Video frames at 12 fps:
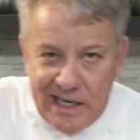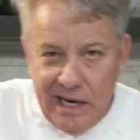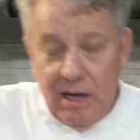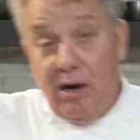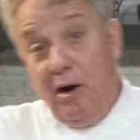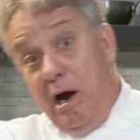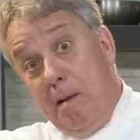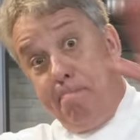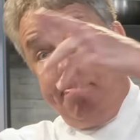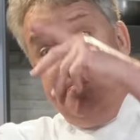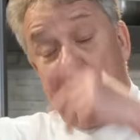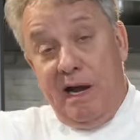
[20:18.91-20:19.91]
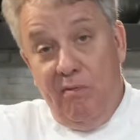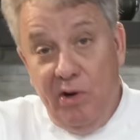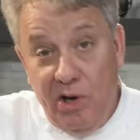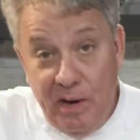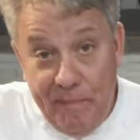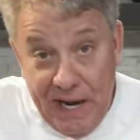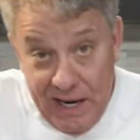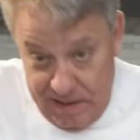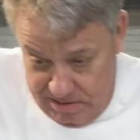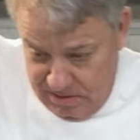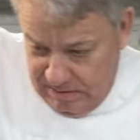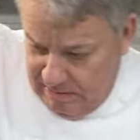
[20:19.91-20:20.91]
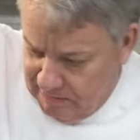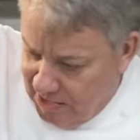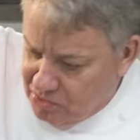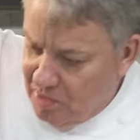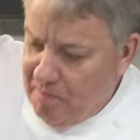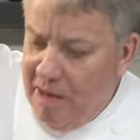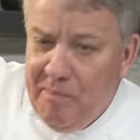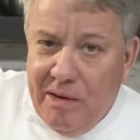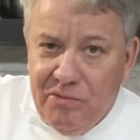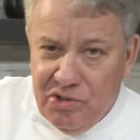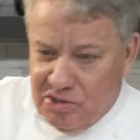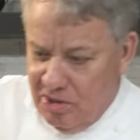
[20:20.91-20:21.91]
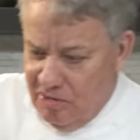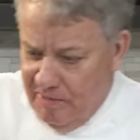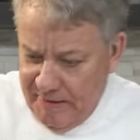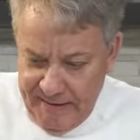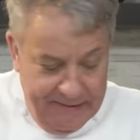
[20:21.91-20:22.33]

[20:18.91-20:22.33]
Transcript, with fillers: 8 o'clock, can we go to bed? Oh, that's what my mom used to do.